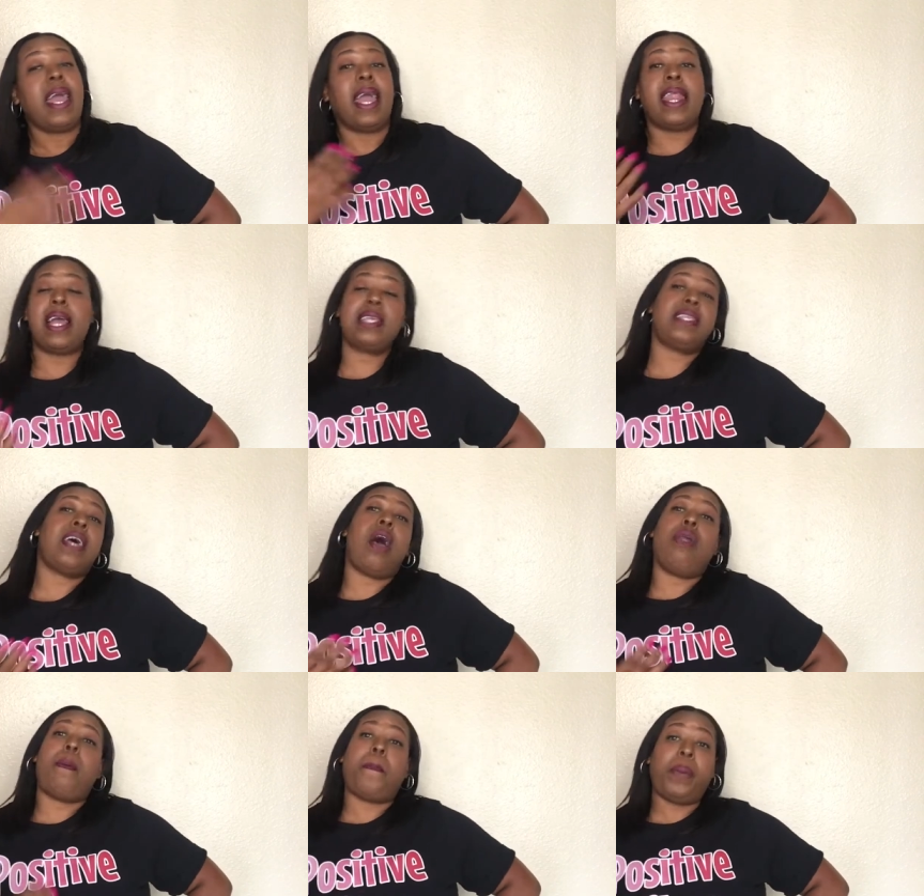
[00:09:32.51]
And that's
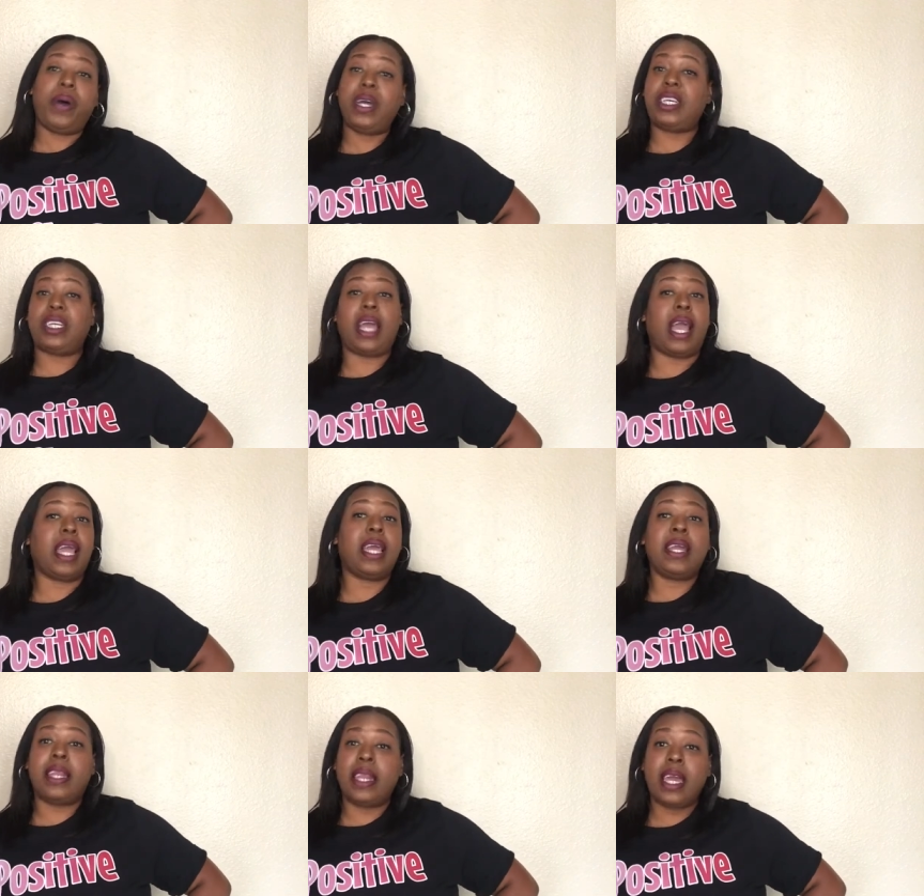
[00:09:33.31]
all the push that
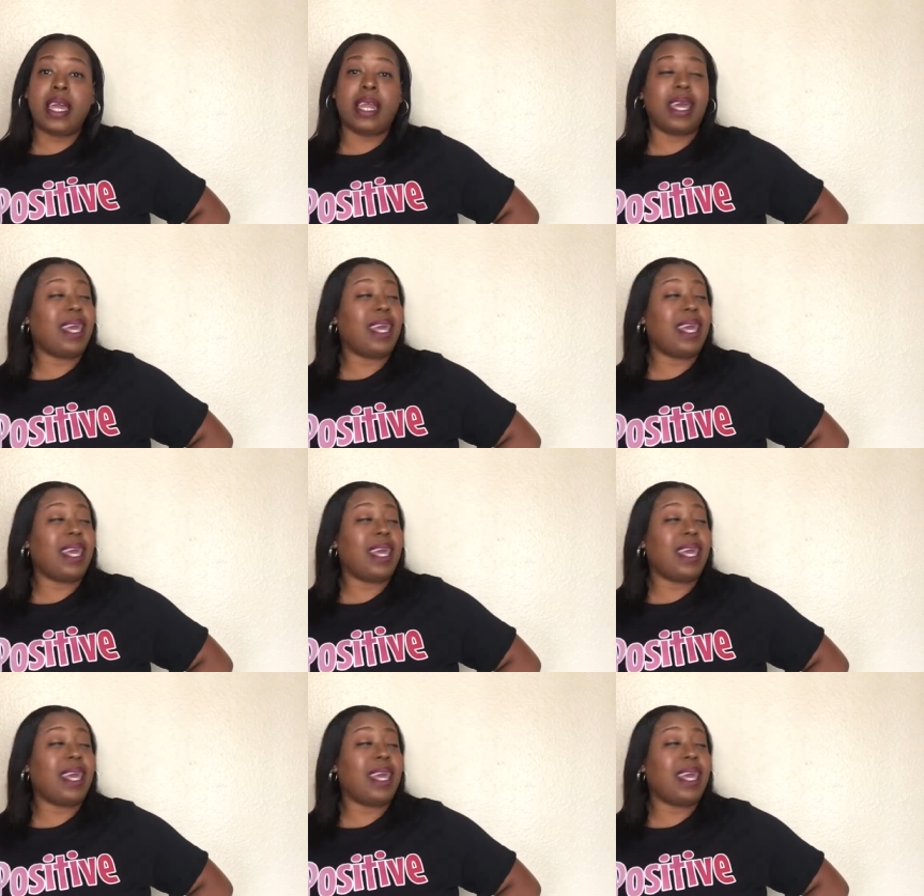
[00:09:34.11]
he needed.